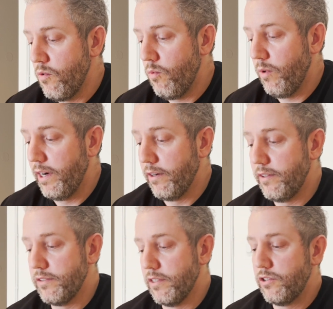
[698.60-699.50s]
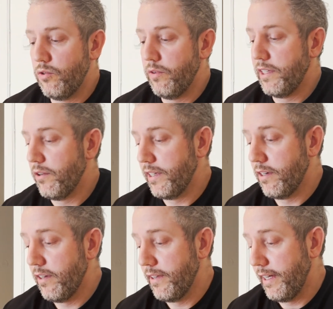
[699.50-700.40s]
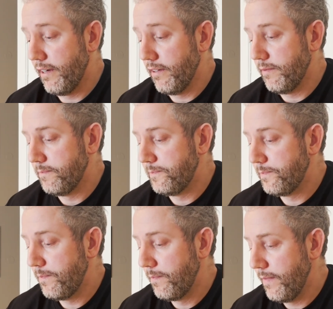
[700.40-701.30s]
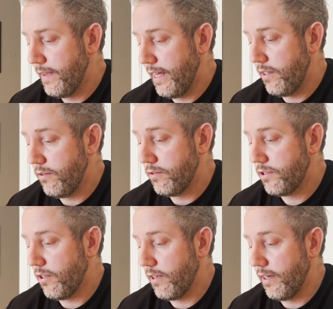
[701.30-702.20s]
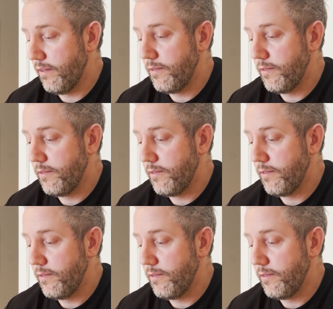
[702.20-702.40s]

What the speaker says: where there's a story going on there that you started,